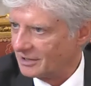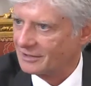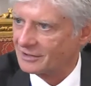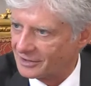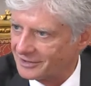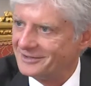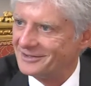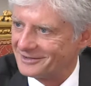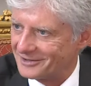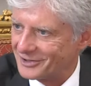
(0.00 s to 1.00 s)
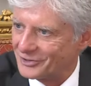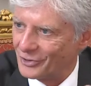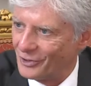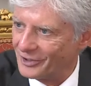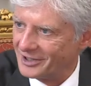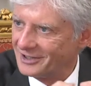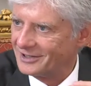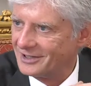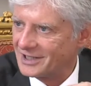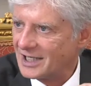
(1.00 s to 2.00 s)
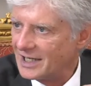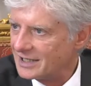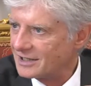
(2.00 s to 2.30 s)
uh, strong and, ties